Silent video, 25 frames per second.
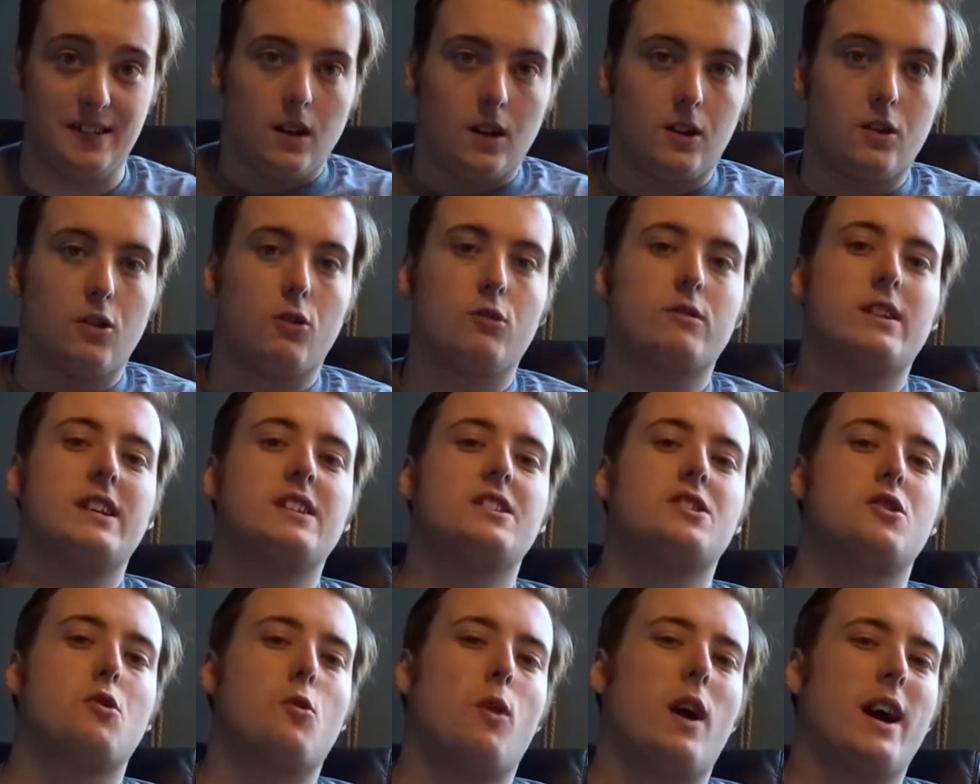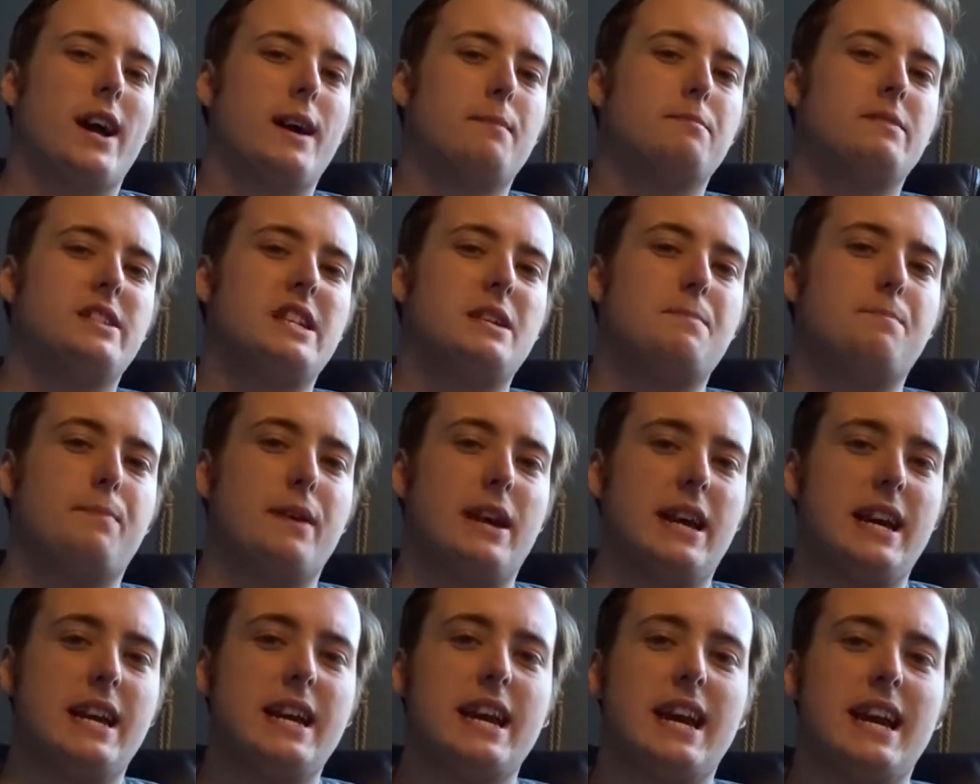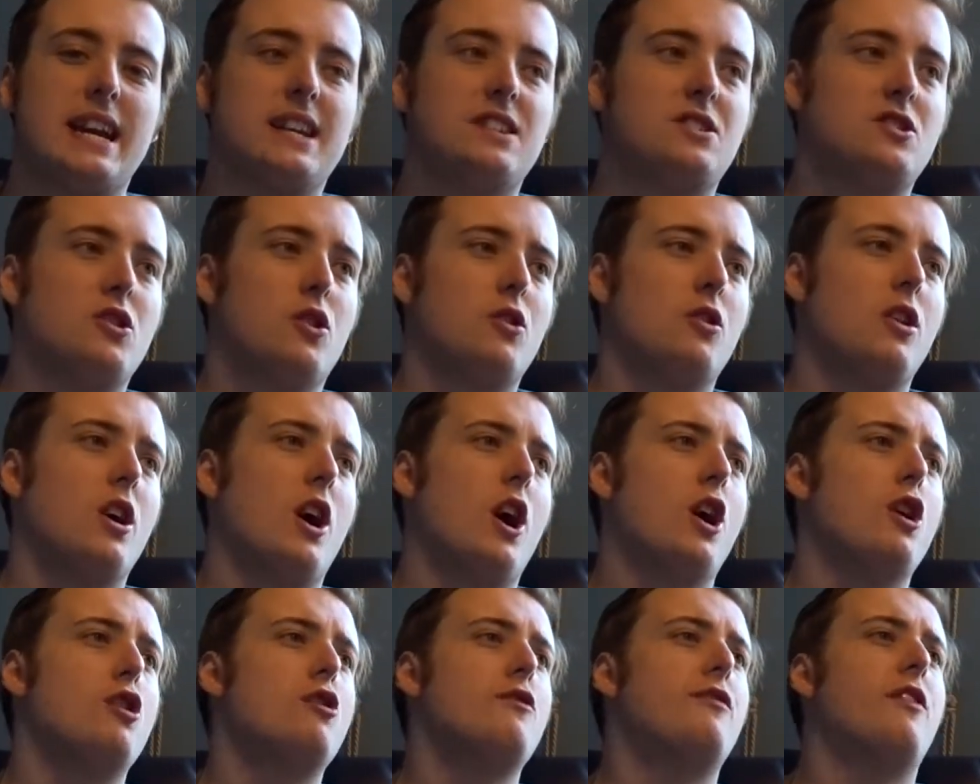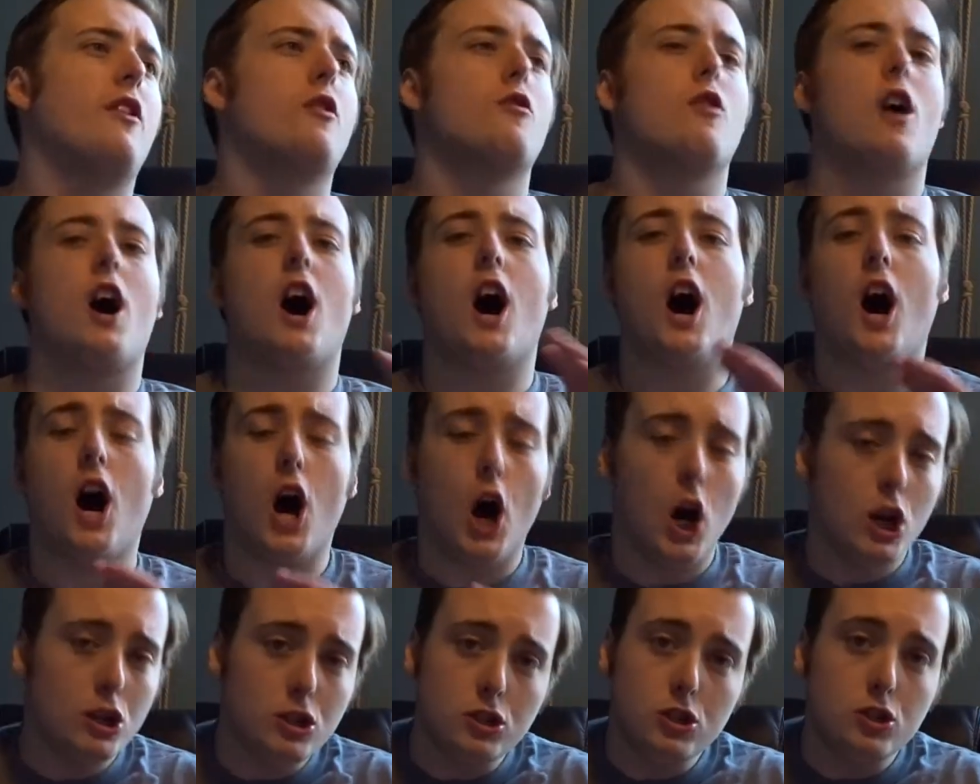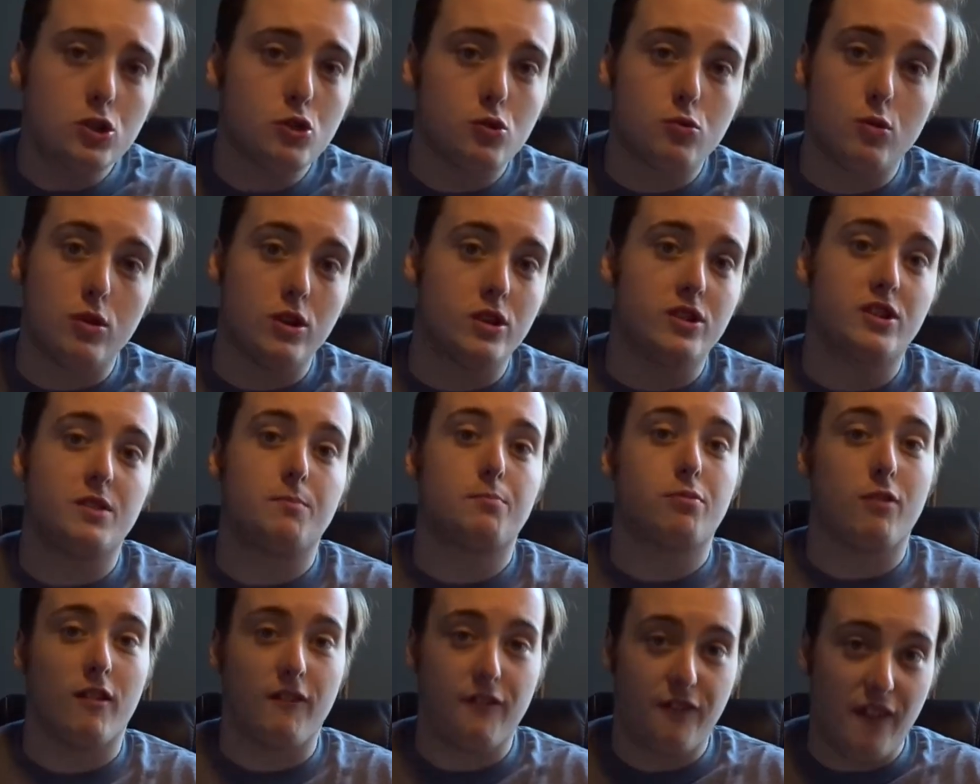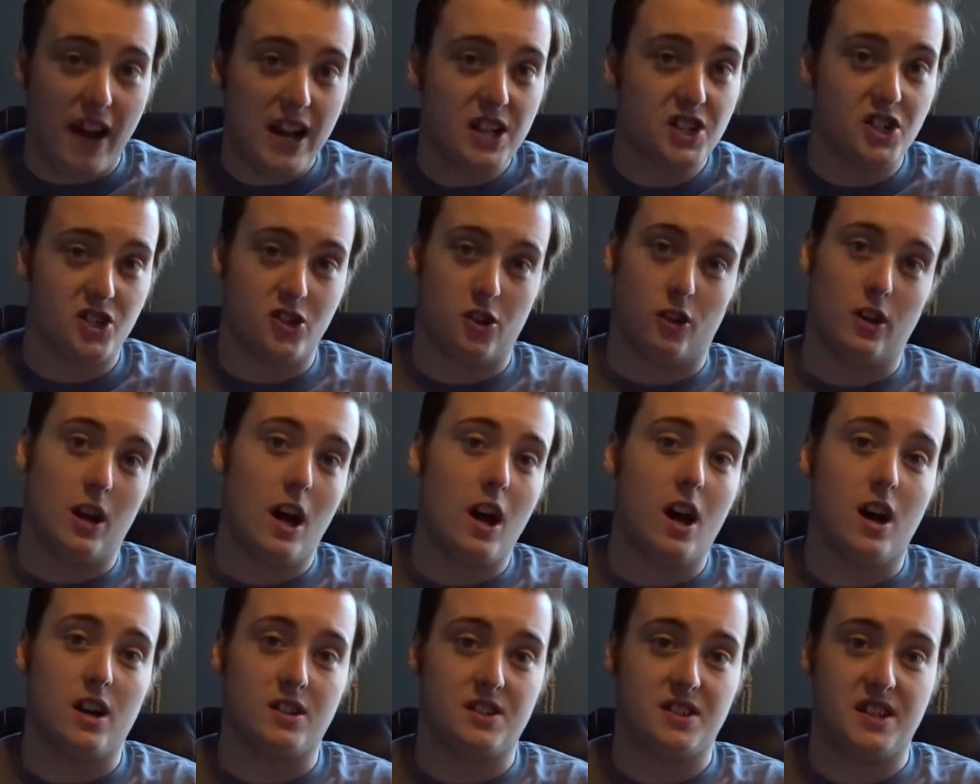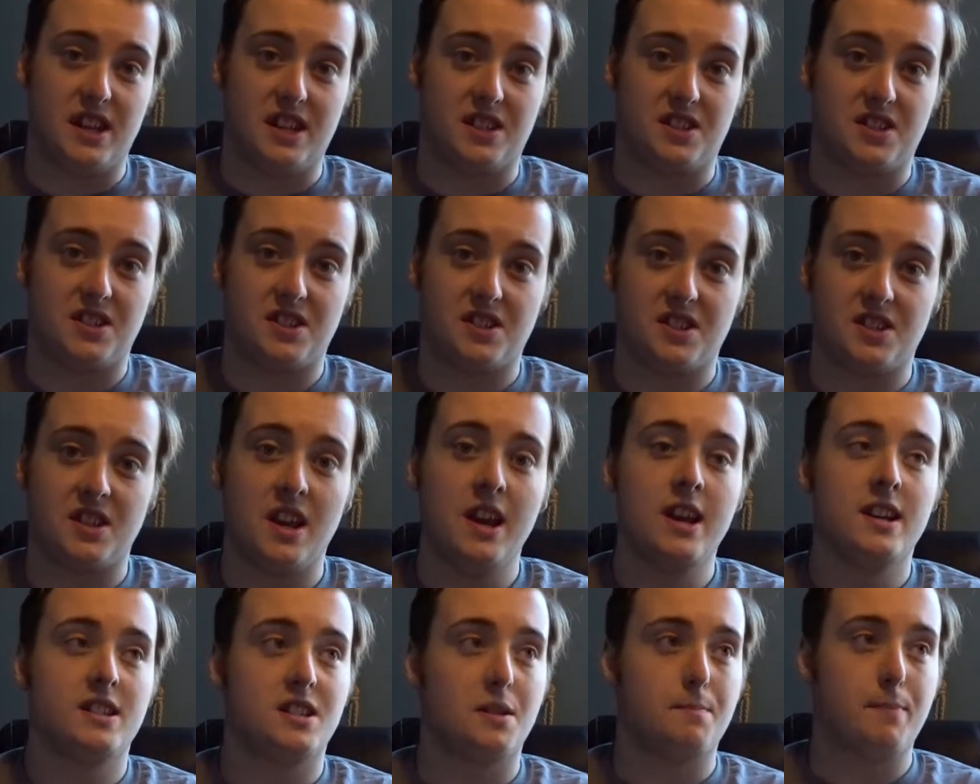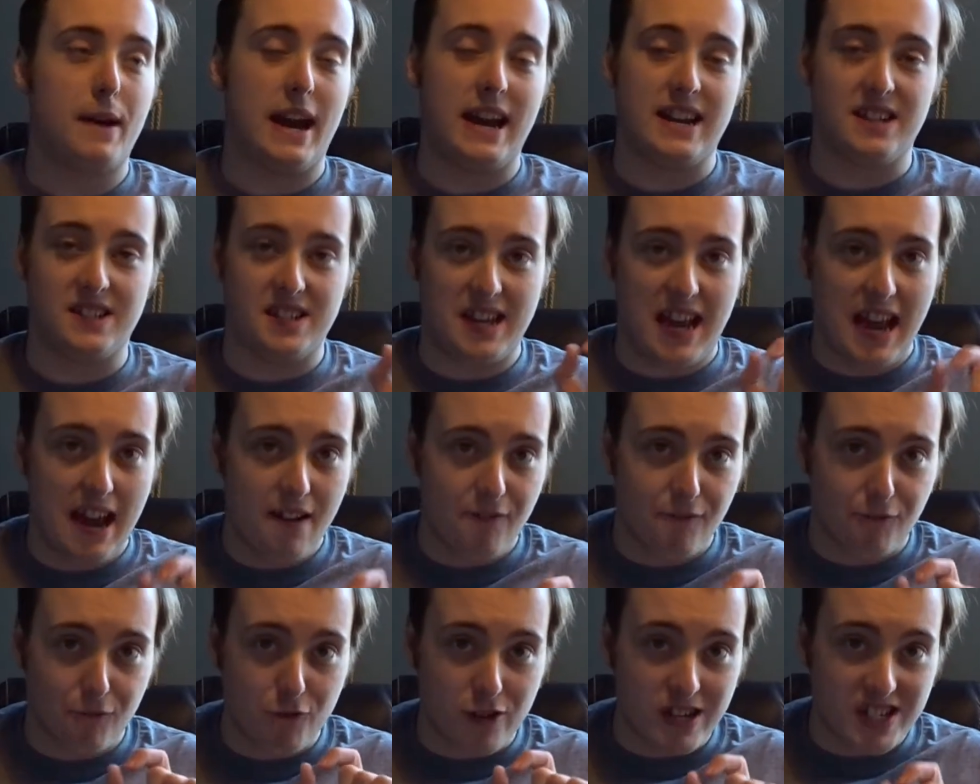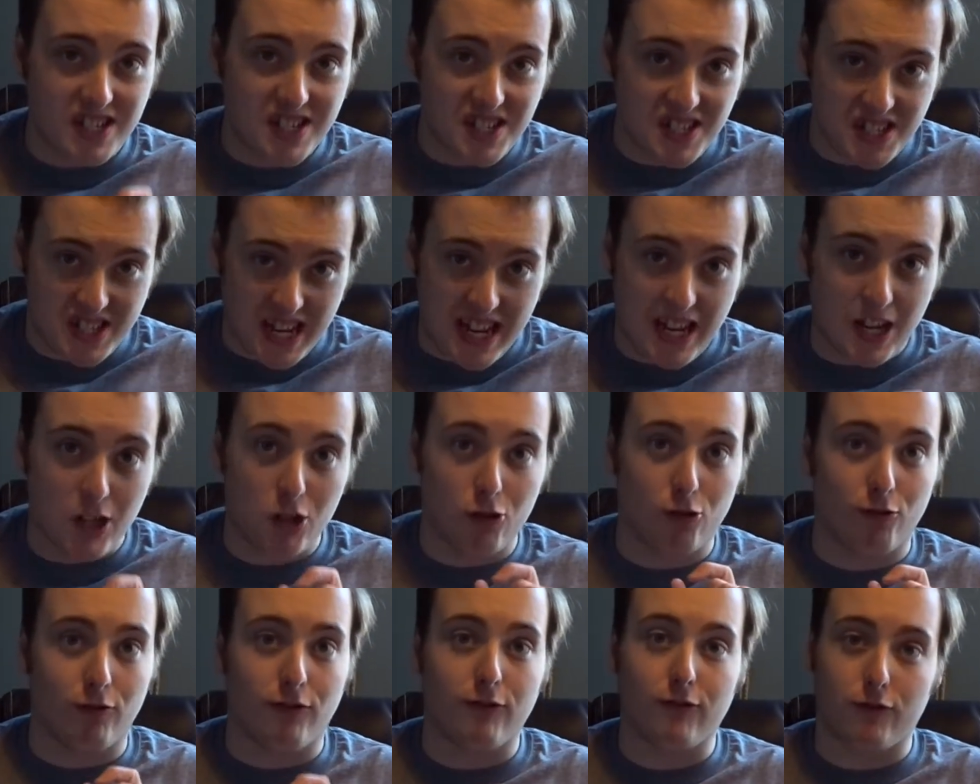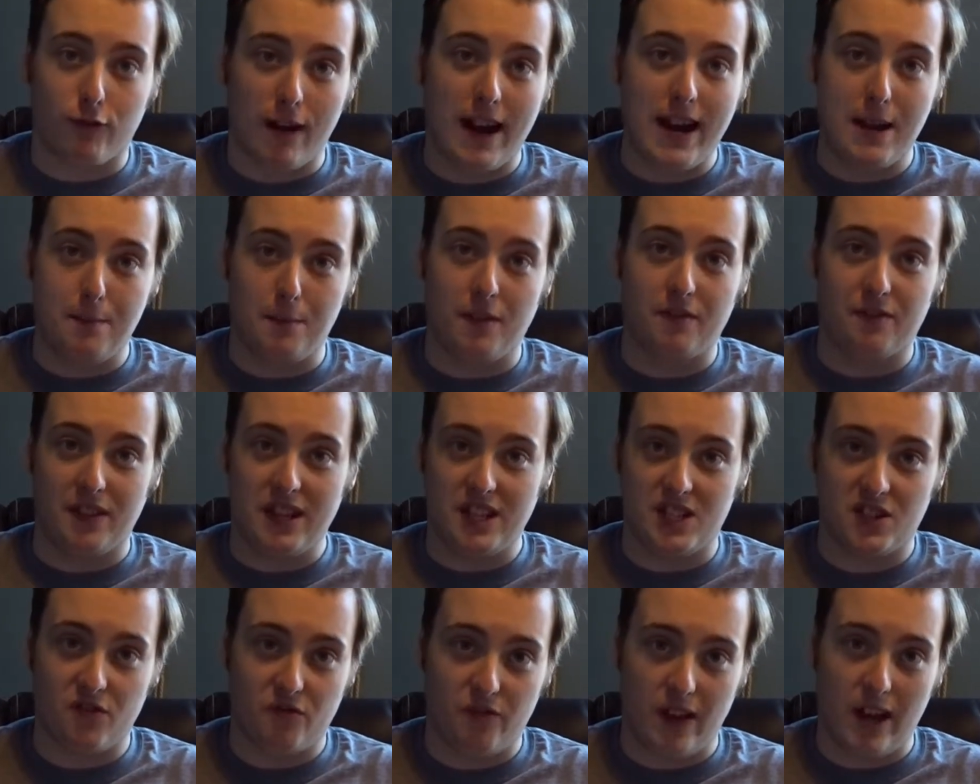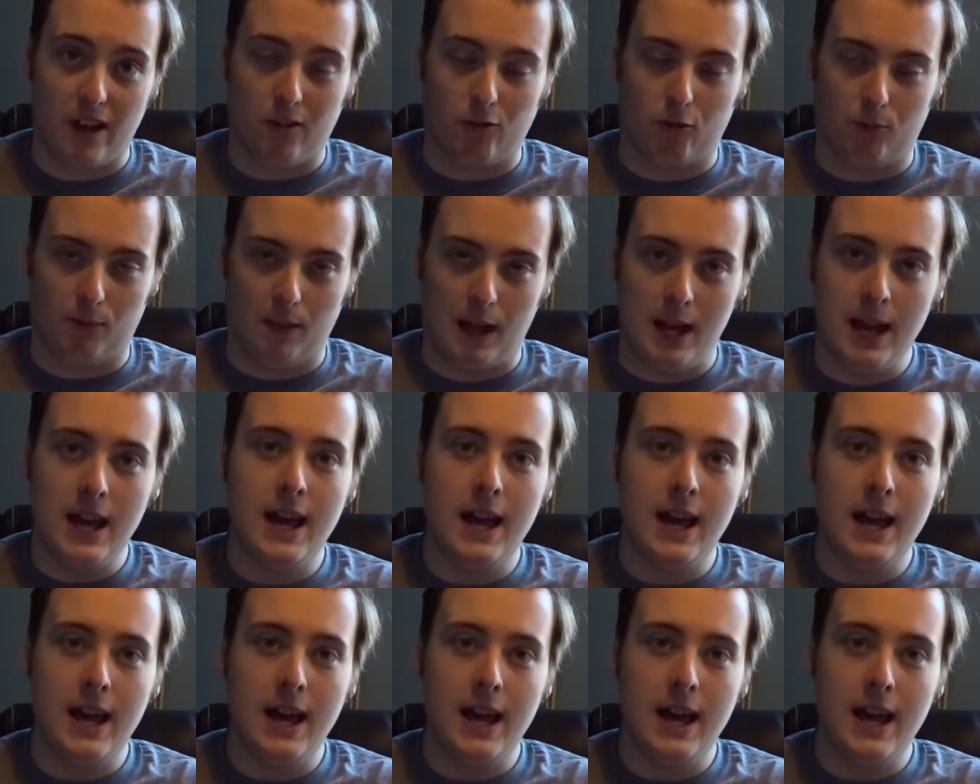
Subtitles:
According to IMDb, it took over 100 professional artists to paint every single frame of this film,